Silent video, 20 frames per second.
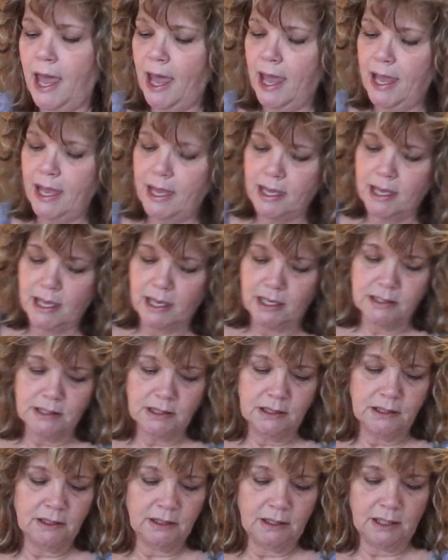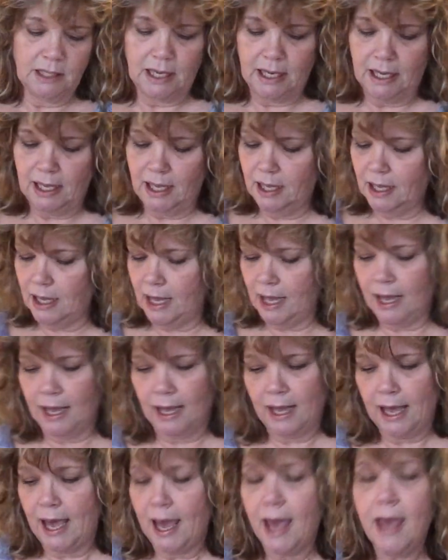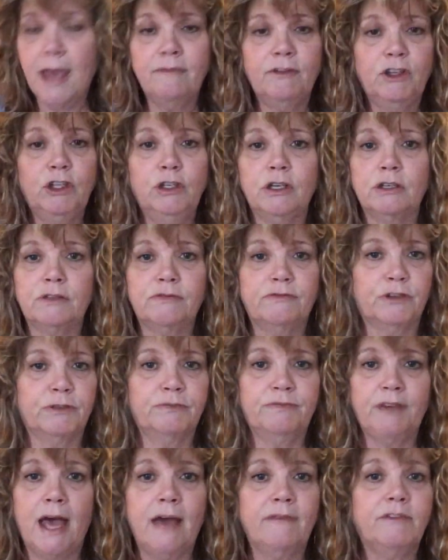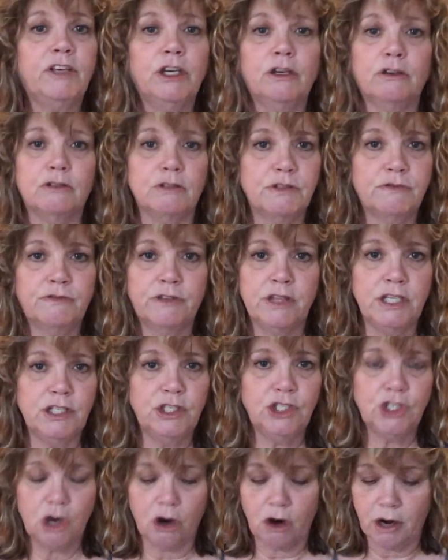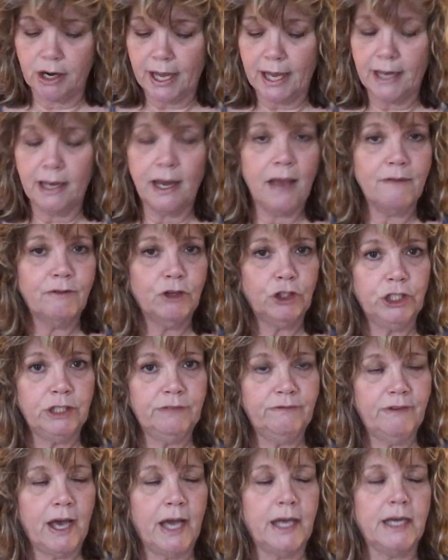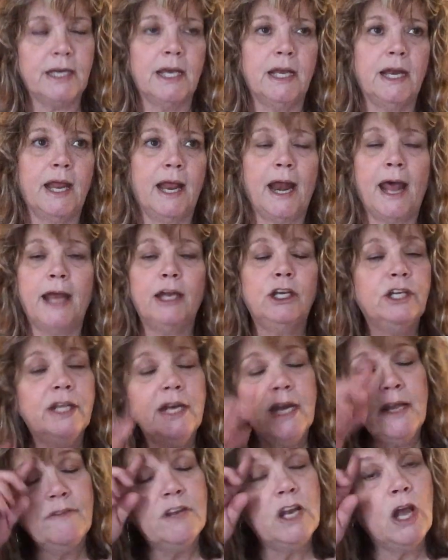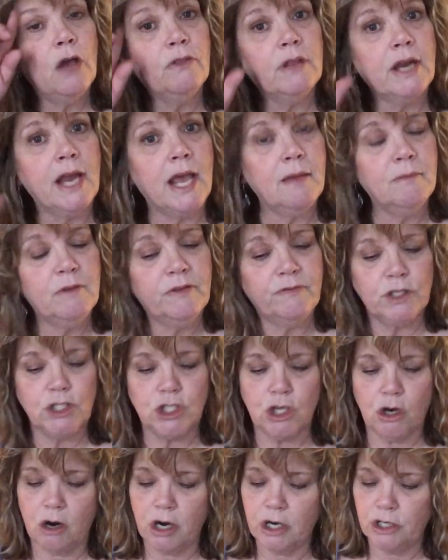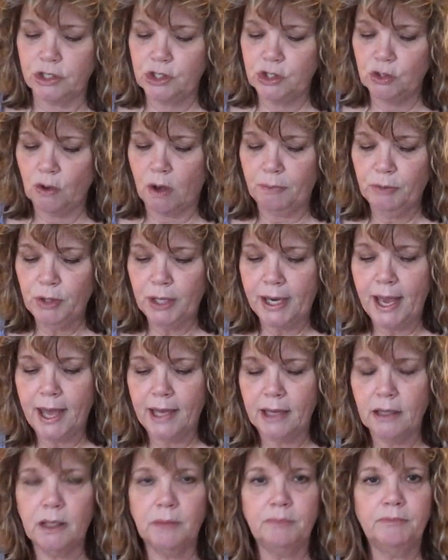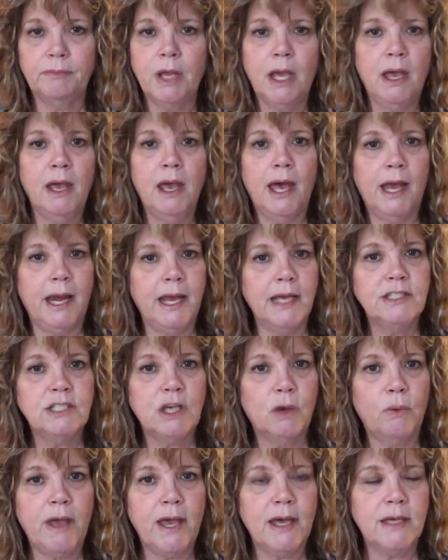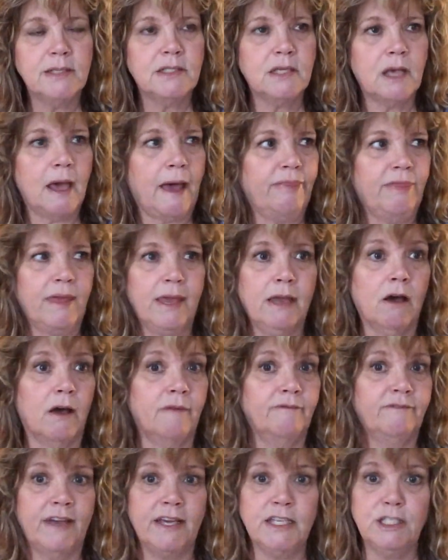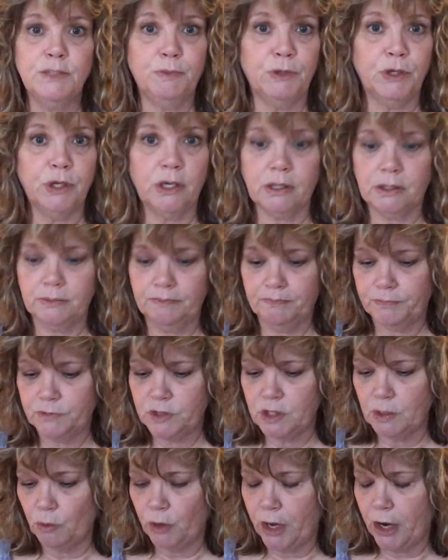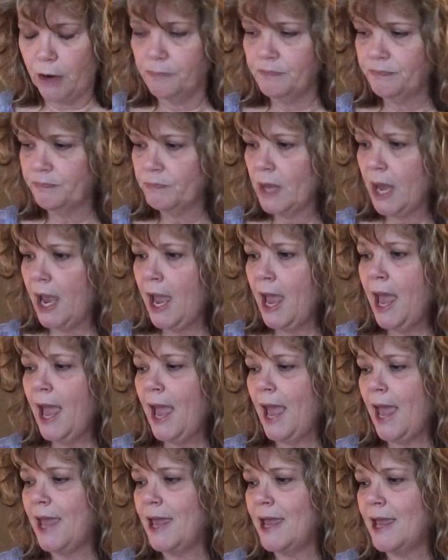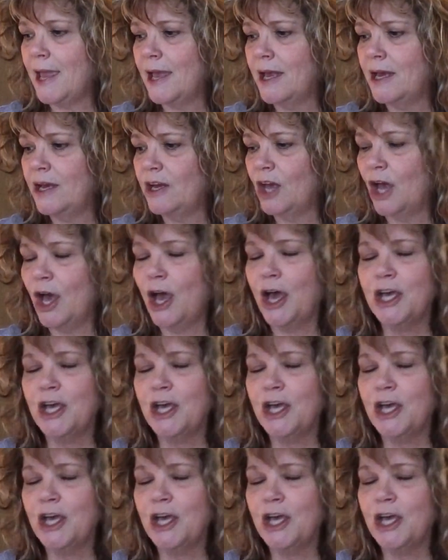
and I have looked for five years for this chart and never could find it and I didn't even know the name of the chart so I put out a an SOS I think on Facebook somewhere and